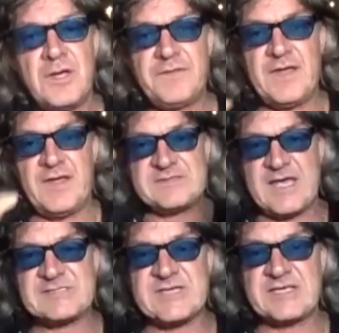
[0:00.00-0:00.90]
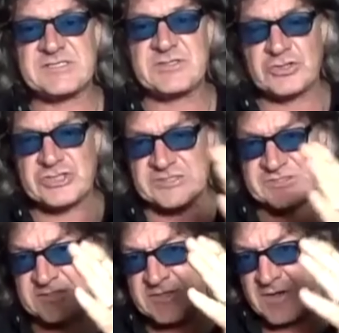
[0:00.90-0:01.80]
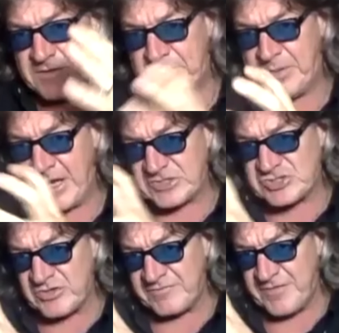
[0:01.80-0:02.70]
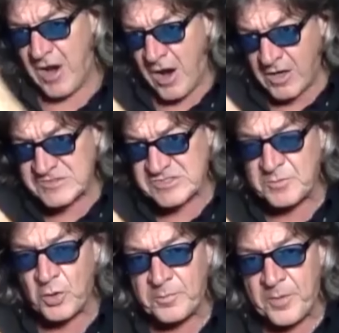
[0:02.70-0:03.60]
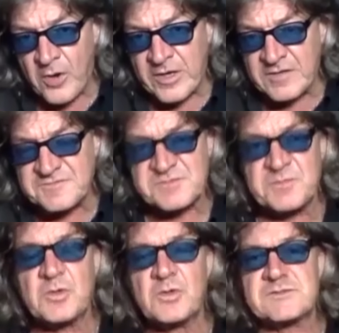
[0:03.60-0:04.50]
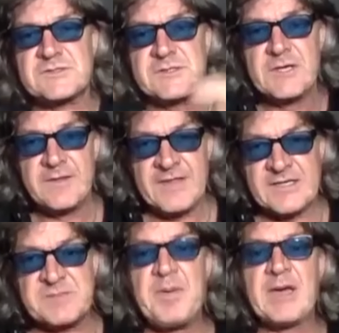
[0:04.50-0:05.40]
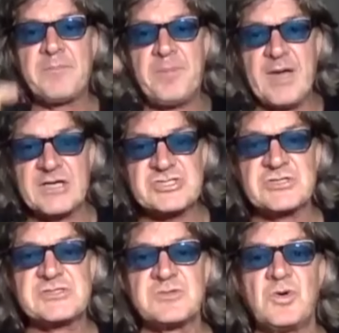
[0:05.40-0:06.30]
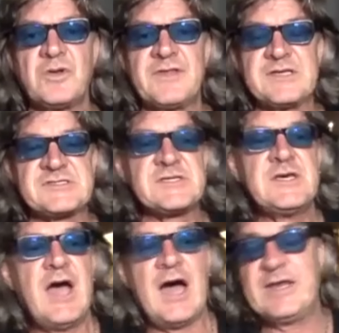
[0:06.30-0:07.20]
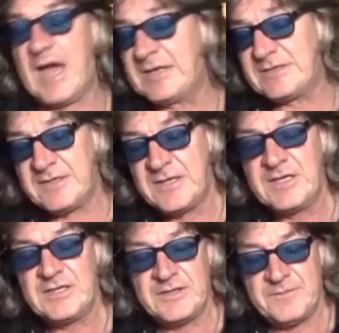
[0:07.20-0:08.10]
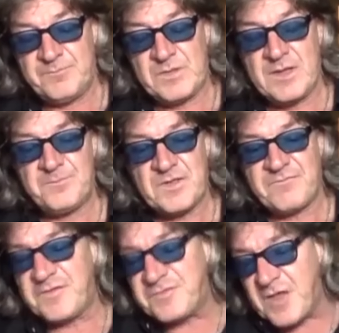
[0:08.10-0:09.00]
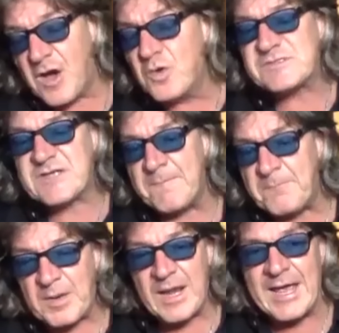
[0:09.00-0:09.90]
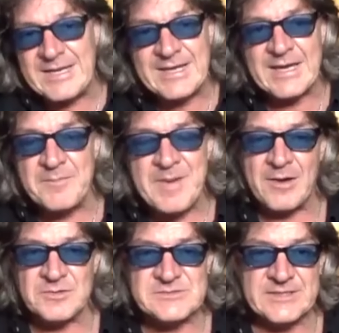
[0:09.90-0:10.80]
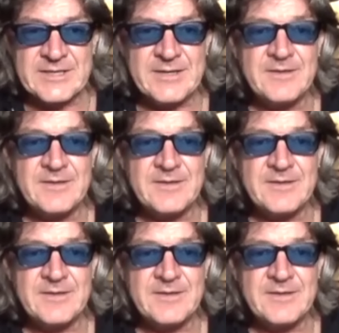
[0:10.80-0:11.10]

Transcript: it's it's it's not just the picture of our small pocket of sports. There's a bigger picture to all of this, and and for those complaining about it,